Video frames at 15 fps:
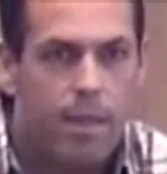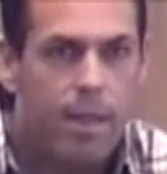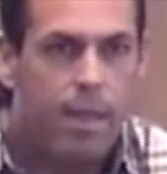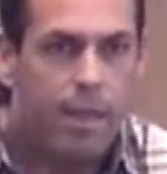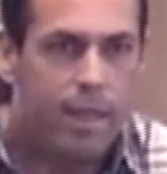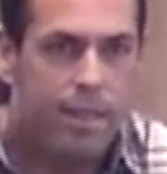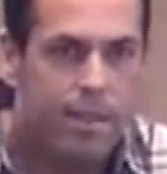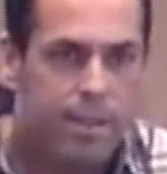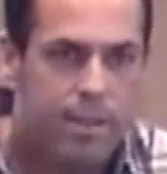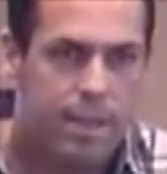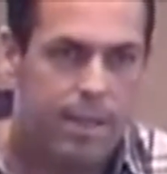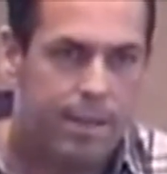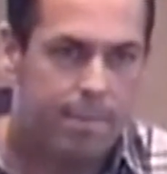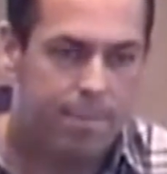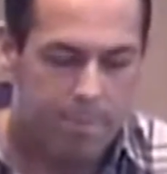And
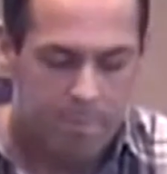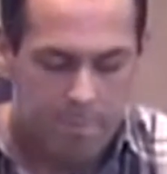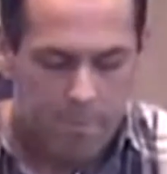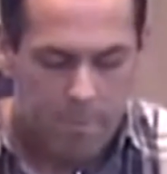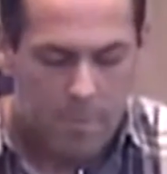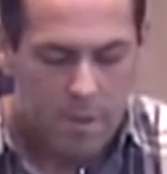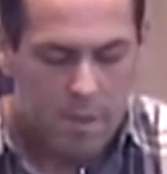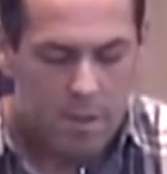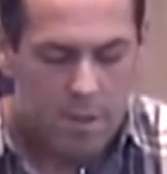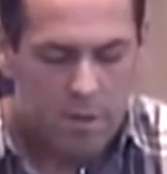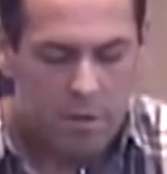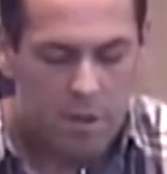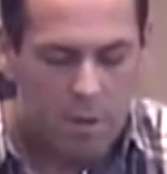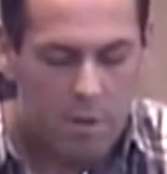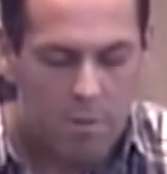
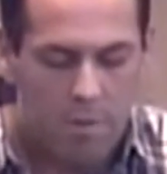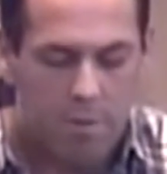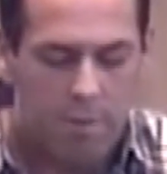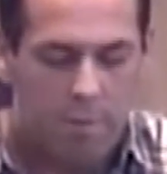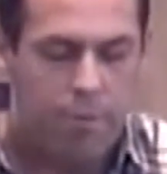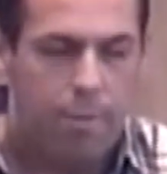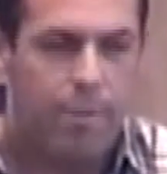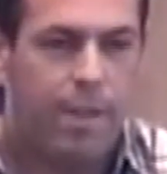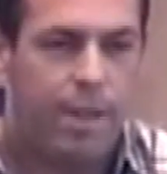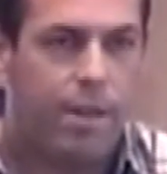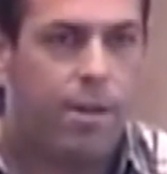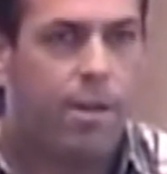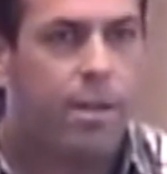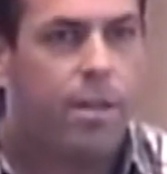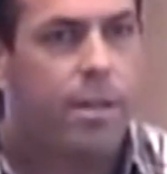so from
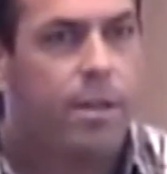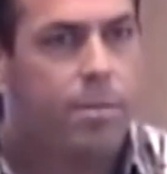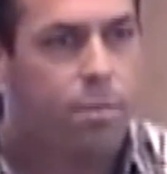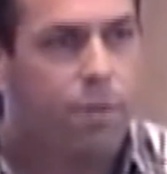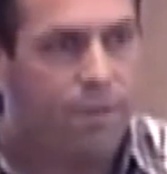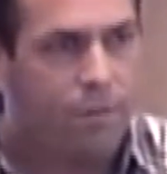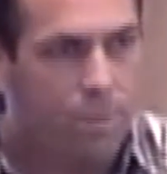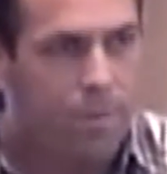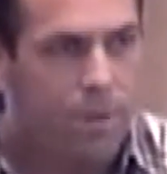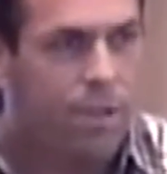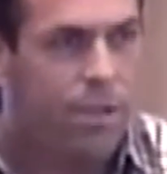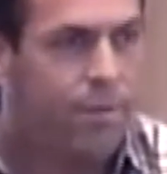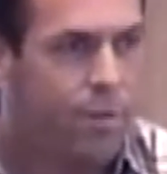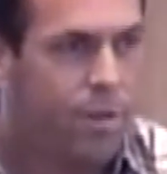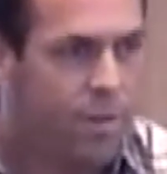there, played football,
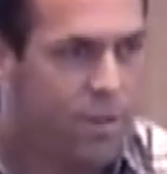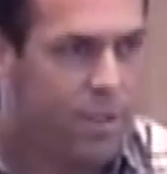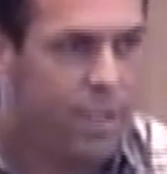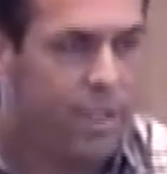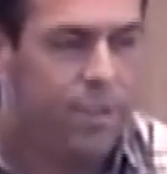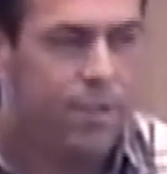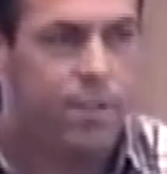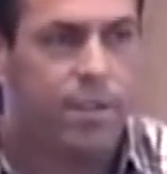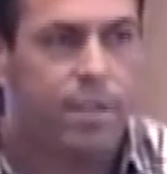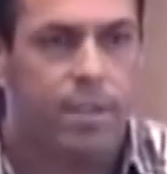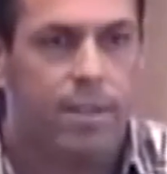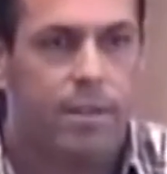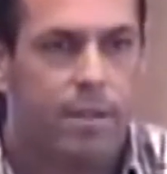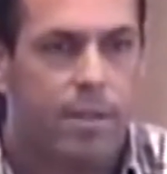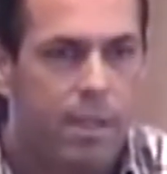lived
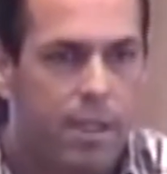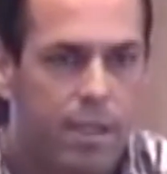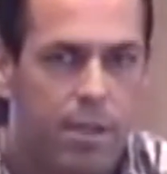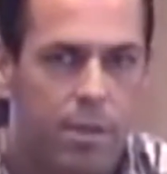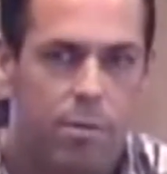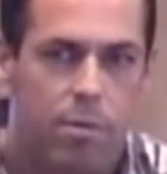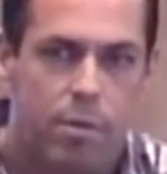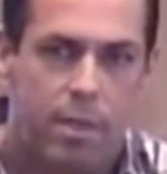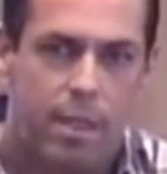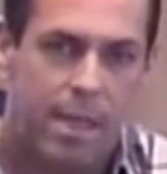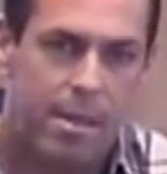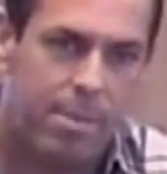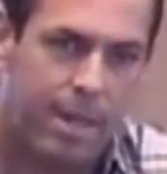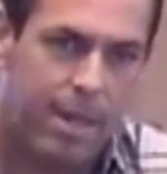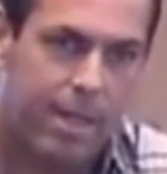overseas,
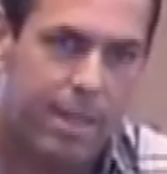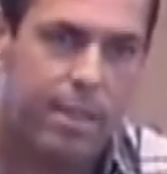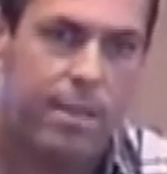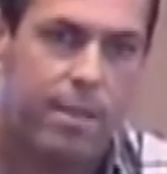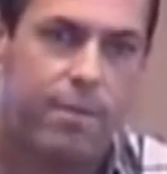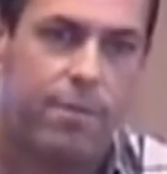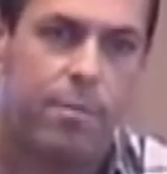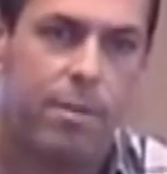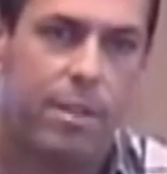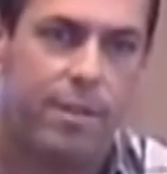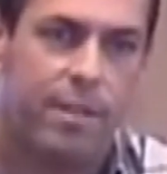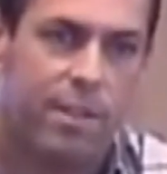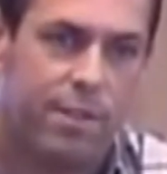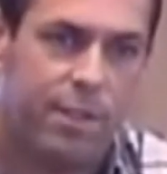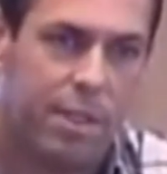came back from
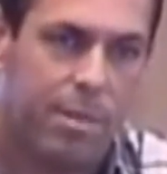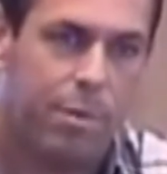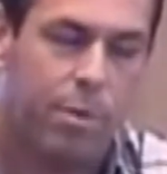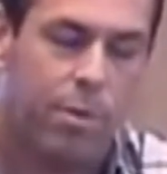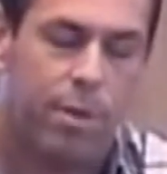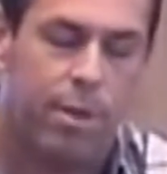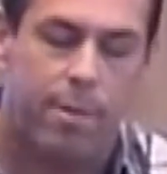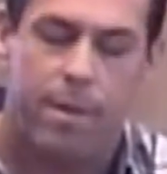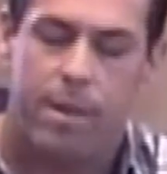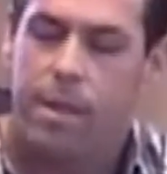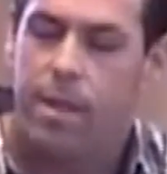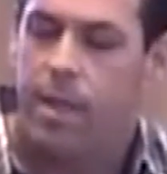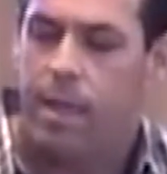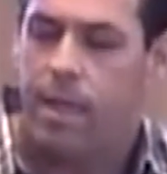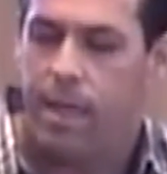living in Singapore
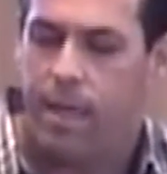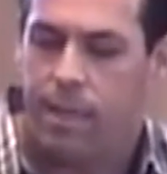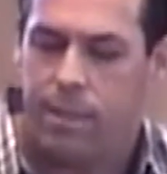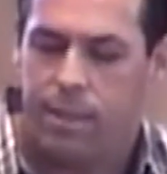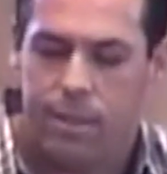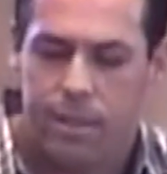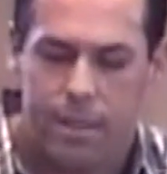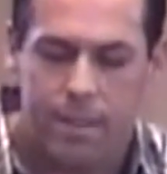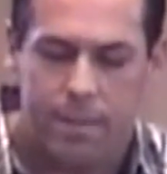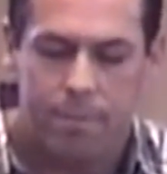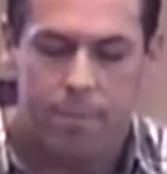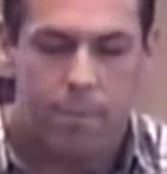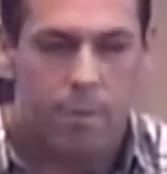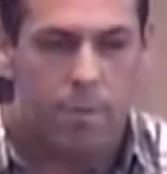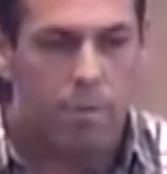
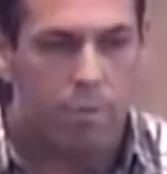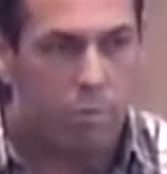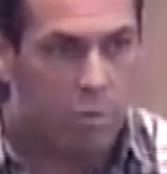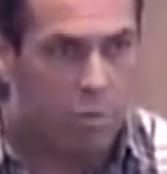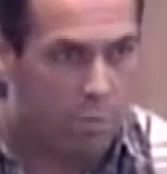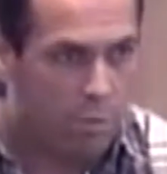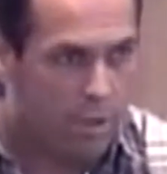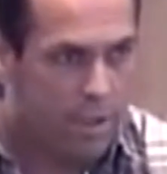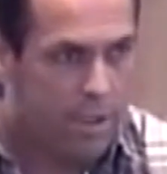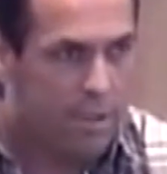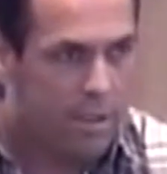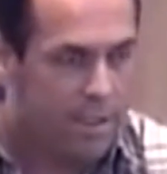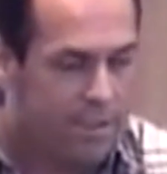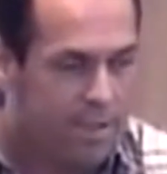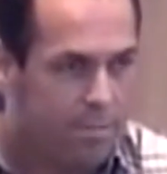and was working in
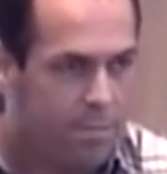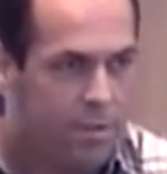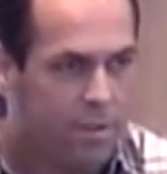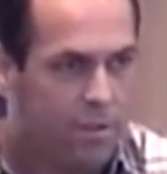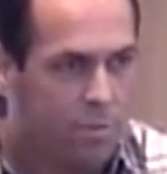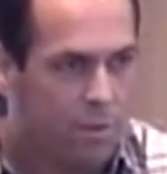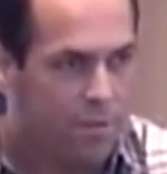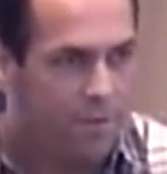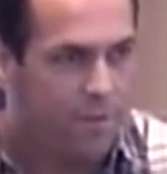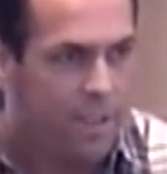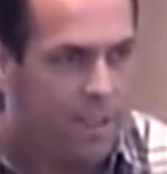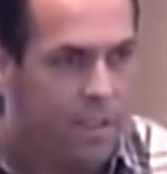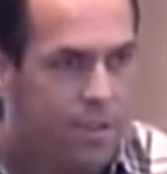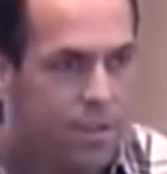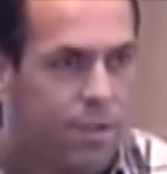a leasing business, went to
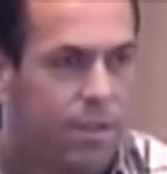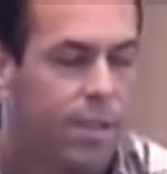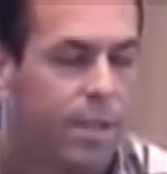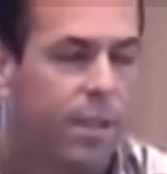Phoenix,